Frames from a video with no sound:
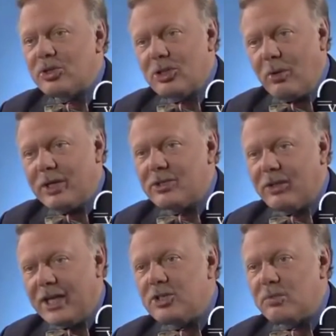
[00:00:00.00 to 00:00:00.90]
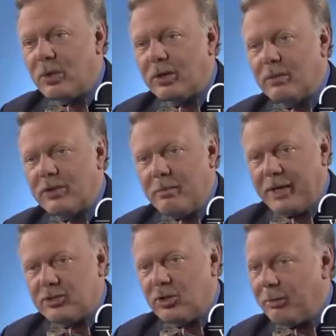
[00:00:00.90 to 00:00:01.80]
slow intonation work with a
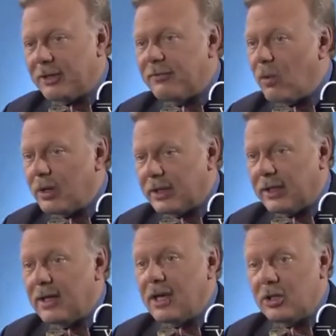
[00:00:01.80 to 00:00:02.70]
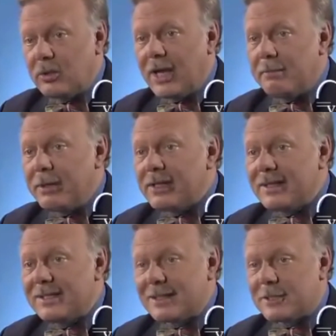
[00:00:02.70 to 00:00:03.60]
metronome at 40, you can build
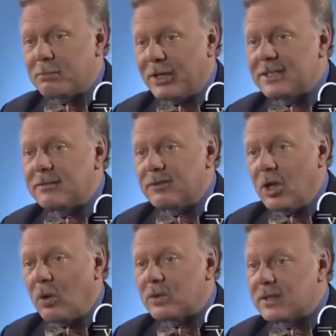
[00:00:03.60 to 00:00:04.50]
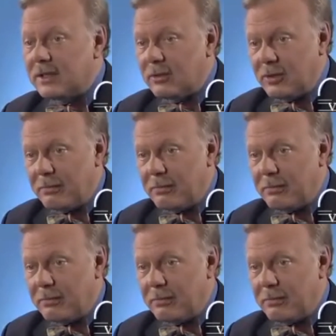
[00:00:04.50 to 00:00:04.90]
these expressive notes into your